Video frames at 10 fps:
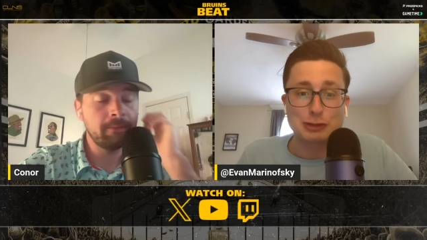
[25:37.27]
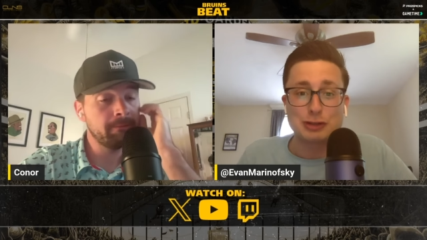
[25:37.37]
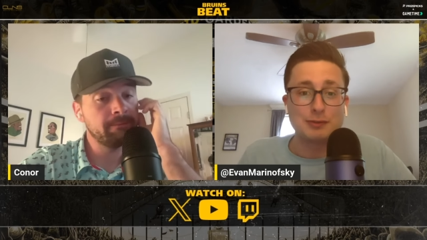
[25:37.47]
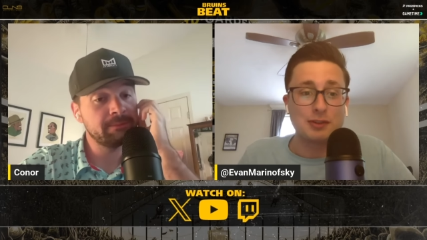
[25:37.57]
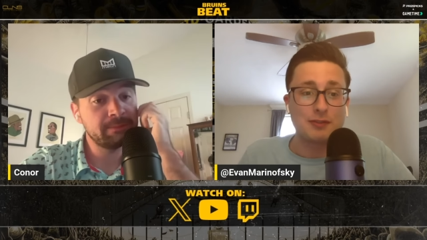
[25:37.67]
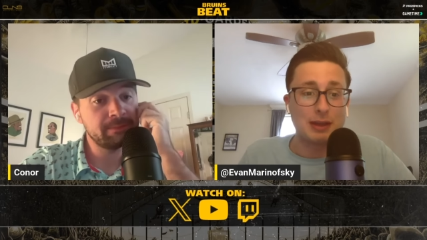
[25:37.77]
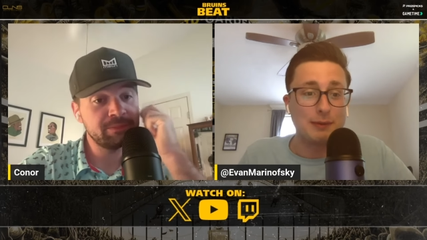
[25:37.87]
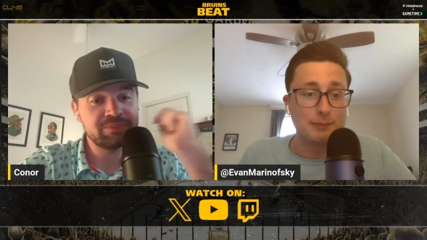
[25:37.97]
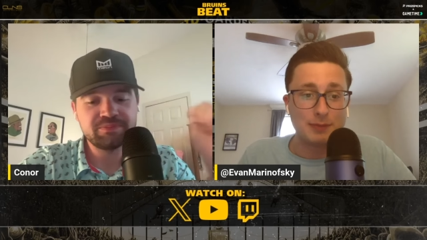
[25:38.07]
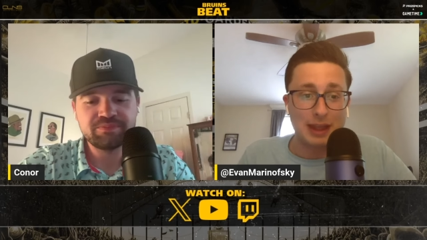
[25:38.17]
Speaker 1: in terms of they
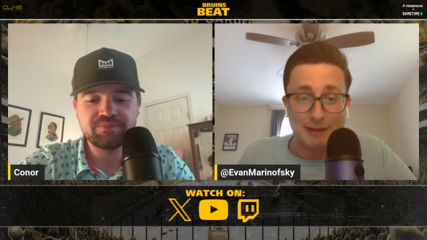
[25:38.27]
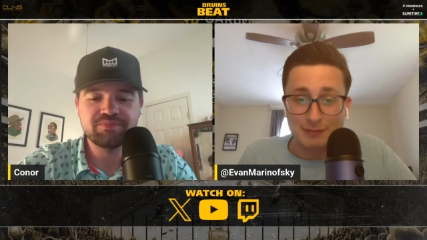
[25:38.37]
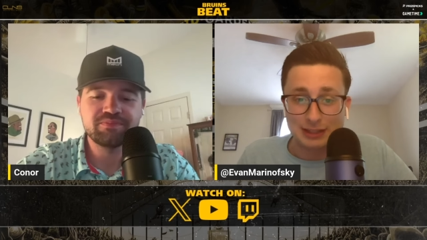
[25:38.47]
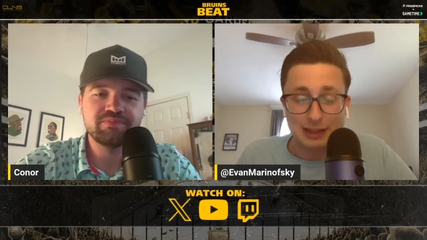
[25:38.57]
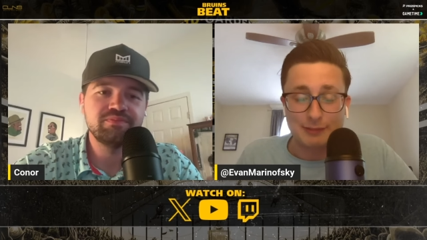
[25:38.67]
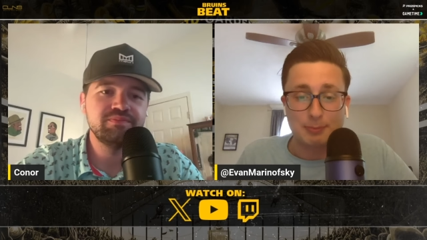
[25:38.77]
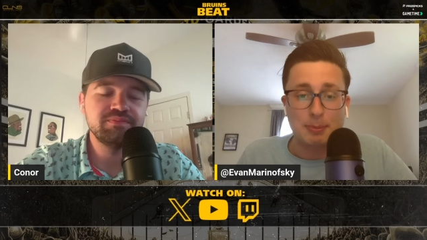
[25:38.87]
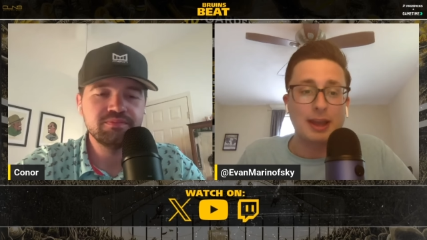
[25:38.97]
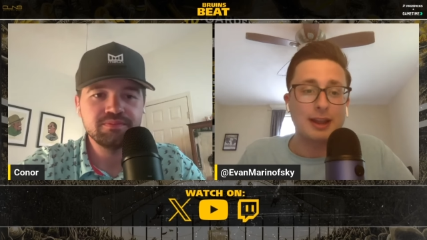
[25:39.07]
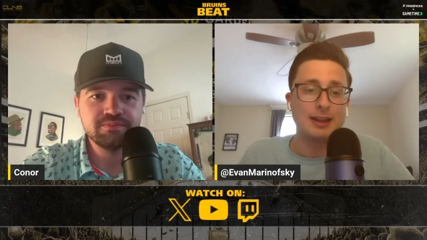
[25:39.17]
they have the eleventh
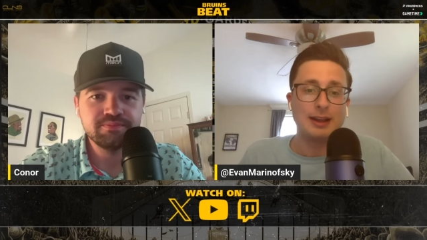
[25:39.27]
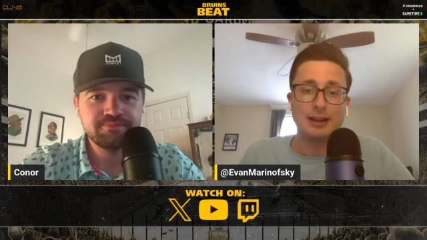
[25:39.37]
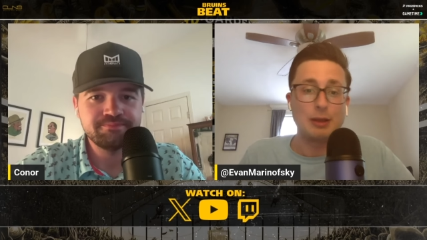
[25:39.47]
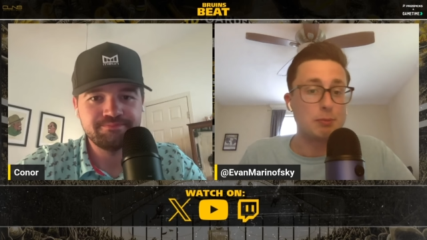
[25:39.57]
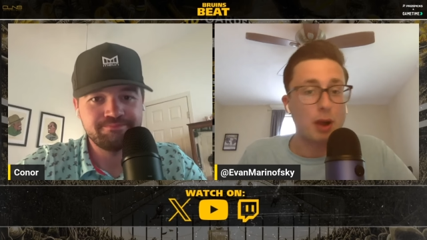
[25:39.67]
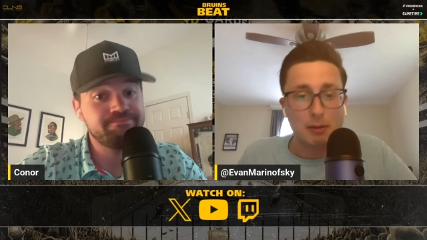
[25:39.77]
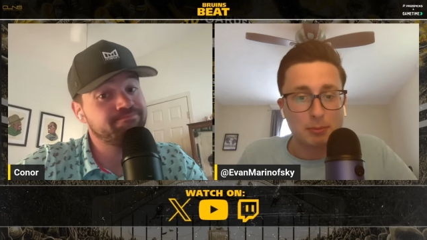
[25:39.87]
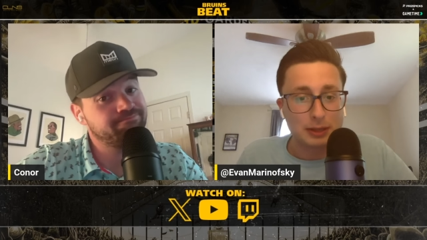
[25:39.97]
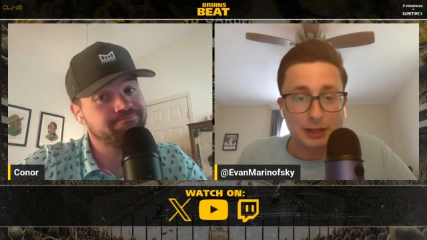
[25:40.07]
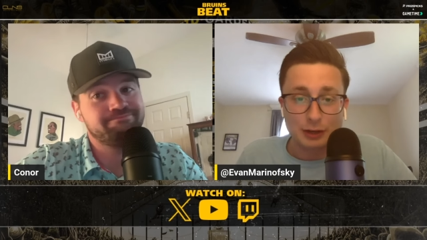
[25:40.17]
pick. They're
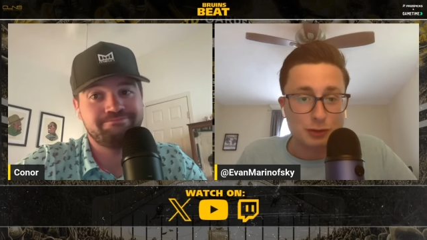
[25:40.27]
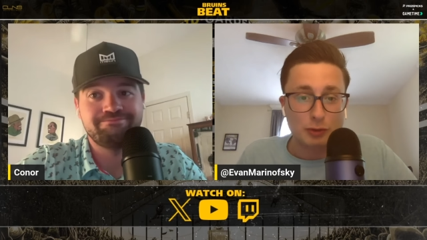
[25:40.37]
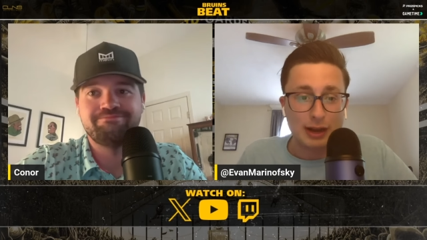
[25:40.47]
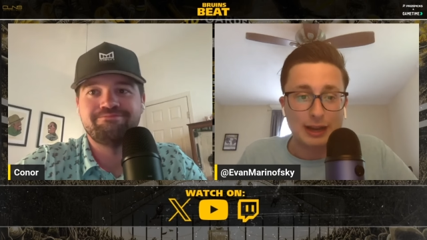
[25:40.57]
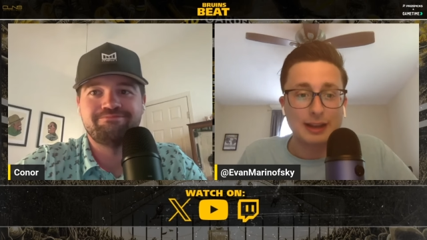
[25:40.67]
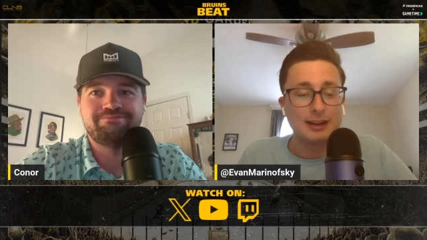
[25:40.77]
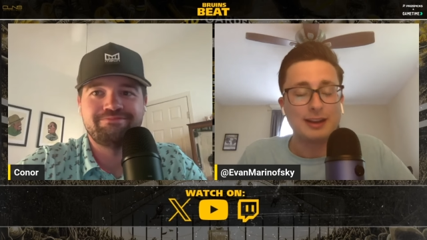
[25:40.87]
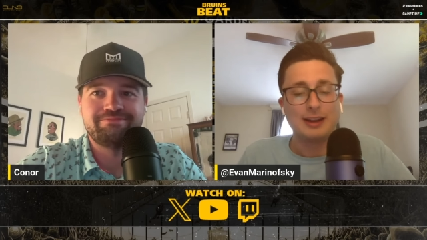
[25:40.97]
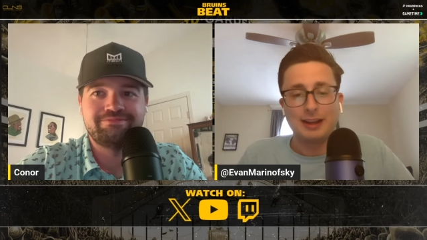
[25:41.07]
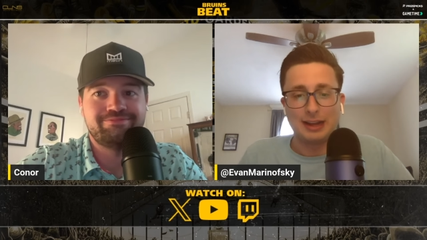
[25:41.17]
probably going to trade it.
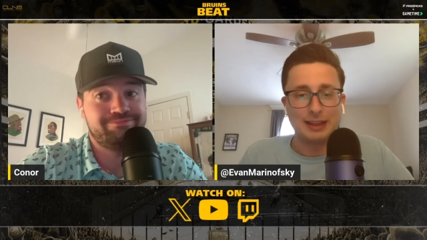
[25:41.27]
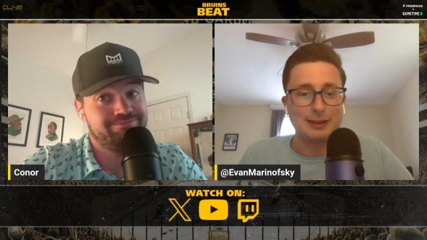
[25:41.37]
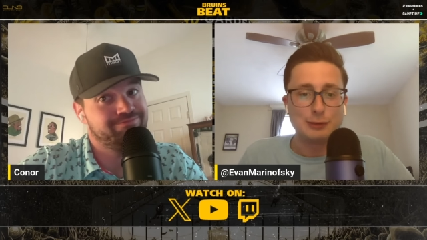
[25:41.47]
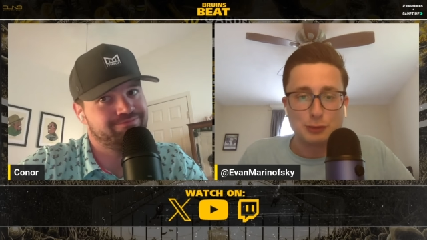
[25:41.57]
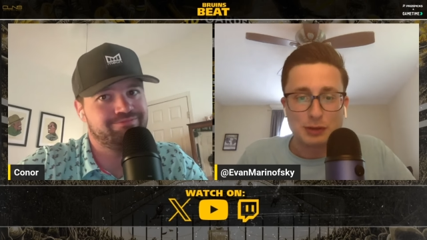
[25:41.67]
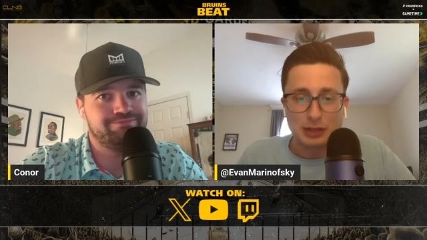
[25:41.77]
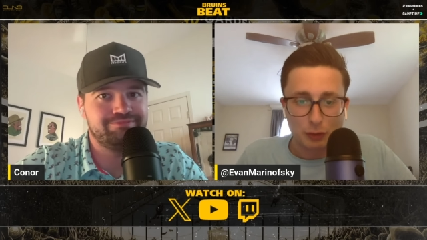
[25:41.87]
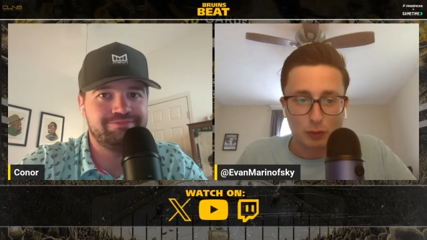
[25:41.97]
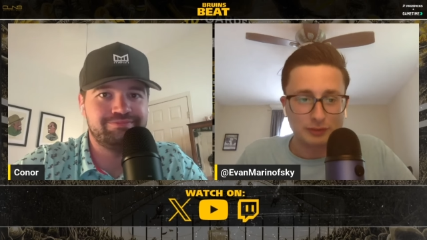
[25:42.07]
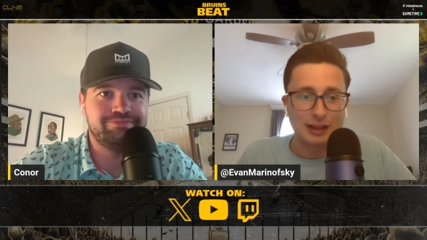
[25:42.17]
Uh, they do need a
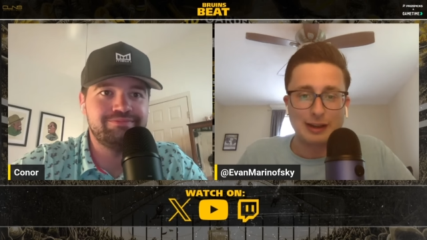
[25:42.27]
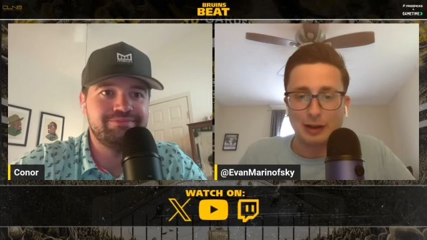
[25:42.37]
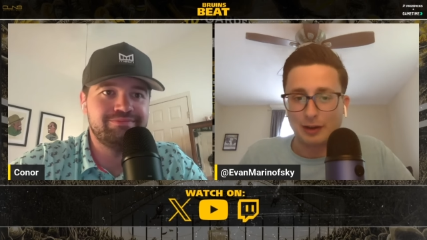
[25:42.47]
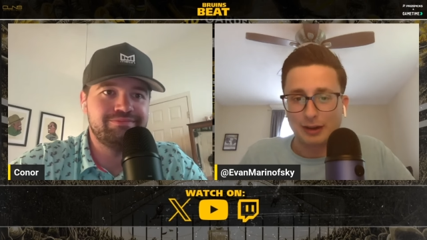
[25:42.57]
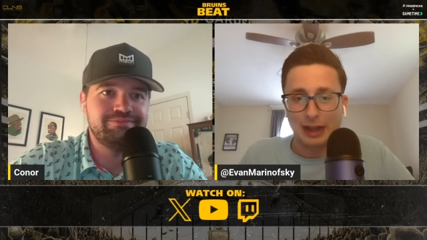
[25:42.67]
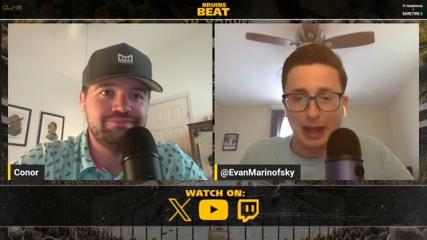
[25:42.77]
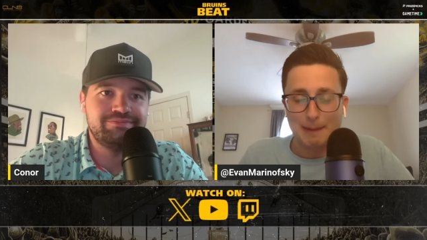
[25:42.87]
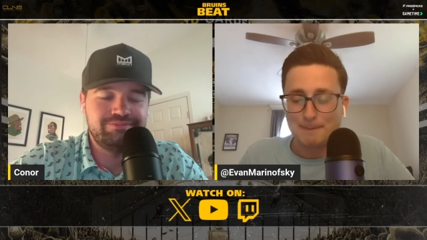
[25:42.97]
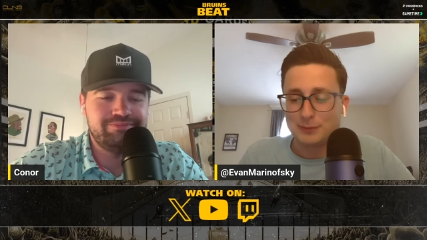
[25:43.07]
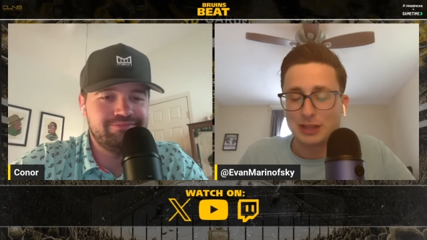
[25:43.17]
goaltender,
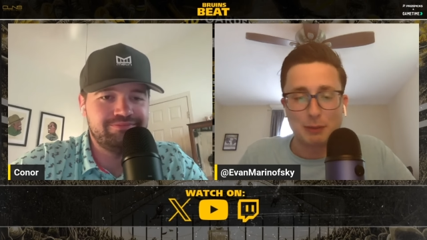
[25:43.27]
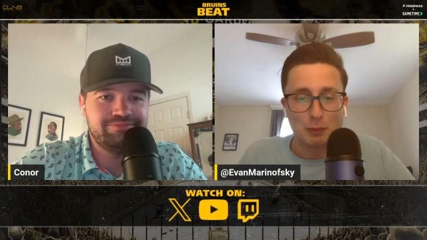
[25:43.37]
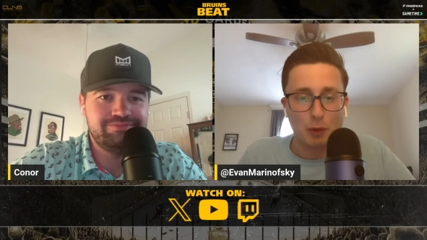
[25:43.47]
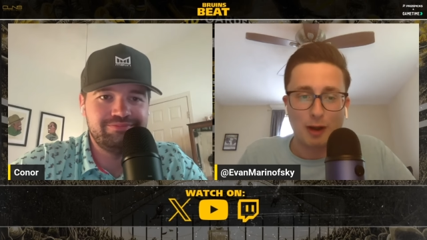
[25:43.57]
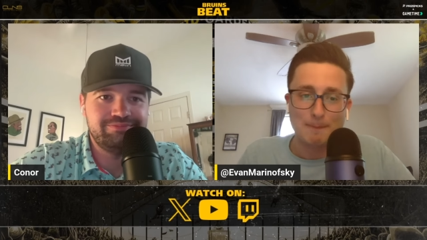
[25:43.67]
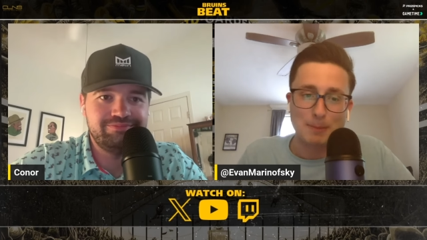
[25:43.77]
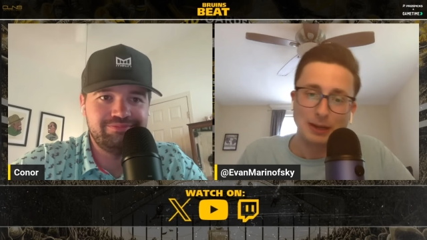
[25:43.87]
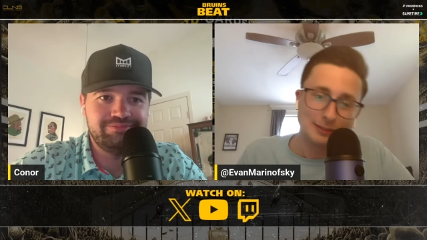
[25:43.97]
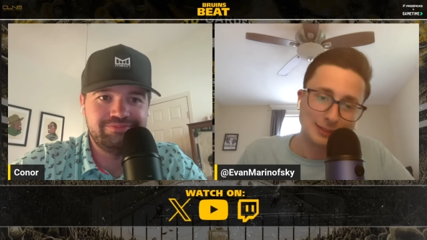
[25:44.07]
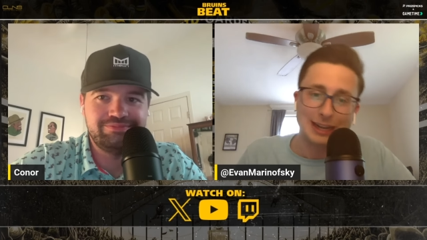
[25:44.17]
um, so that would work.
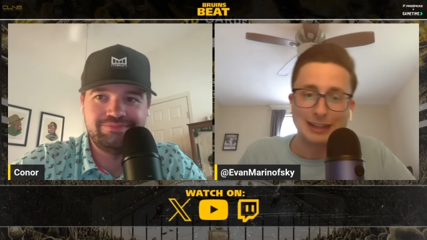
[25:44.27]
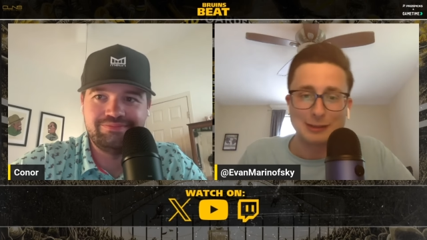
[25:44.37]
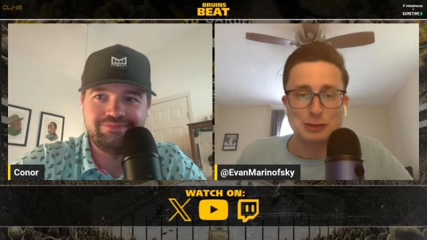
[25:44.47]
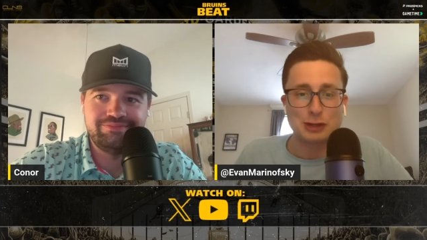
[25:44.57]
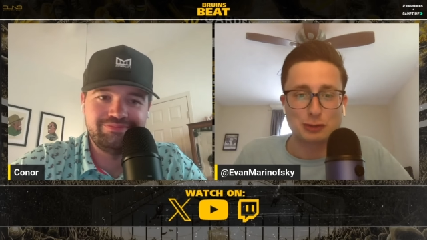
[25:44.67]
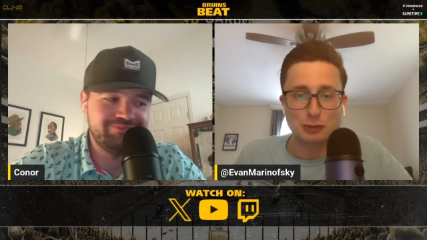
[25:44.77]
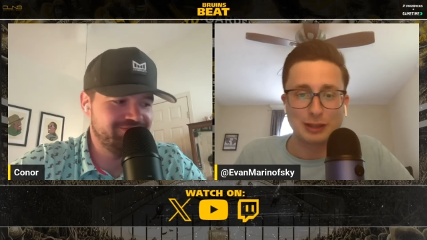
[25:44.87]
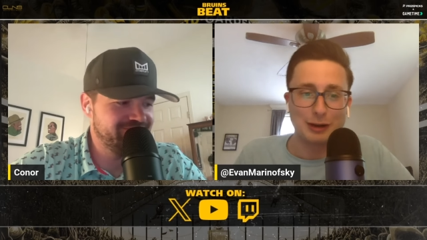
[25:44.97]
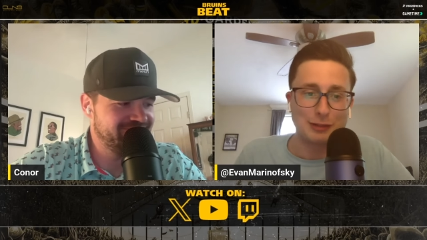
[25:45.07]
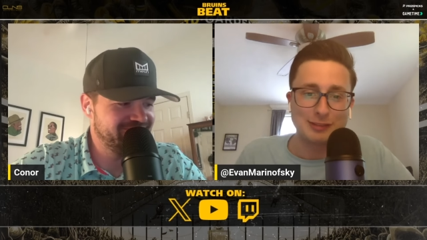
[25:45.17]
But again, there's history
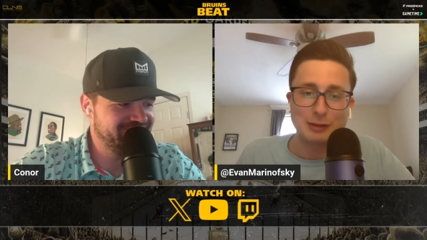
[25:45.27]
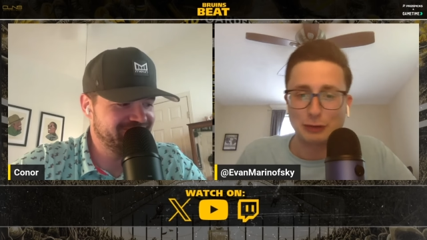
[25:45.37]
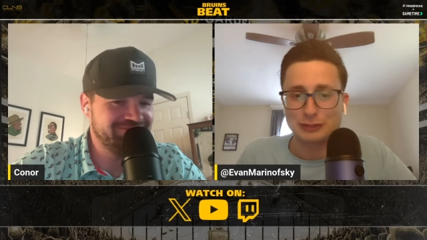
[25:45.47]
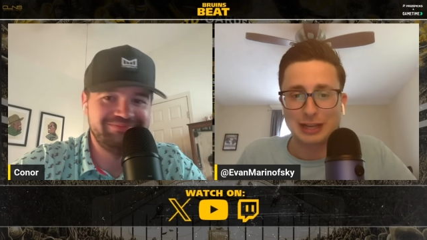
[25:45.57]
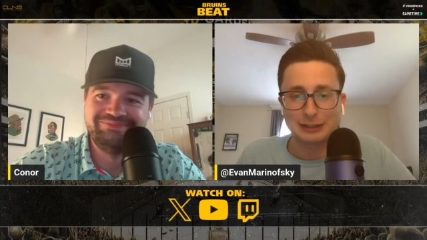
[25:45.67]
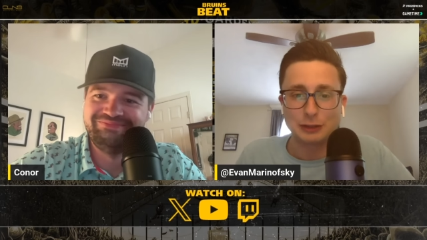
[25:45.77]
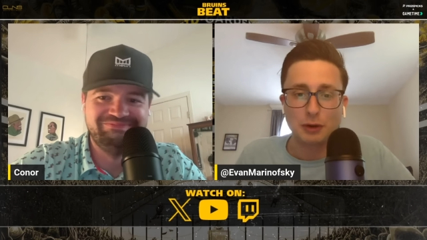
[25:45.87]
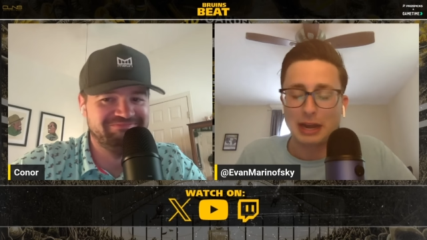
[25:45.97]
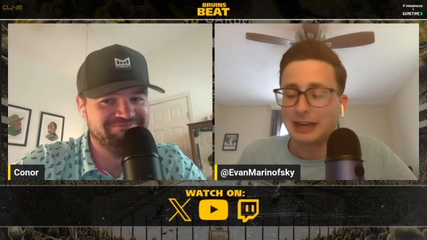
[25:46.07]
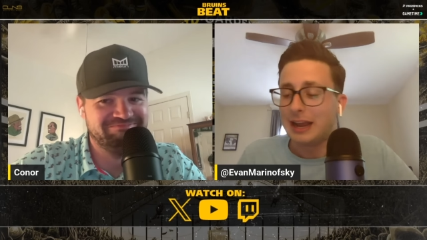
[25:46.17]
there that's not exactly
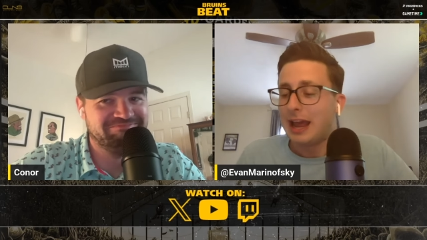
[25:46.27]
great.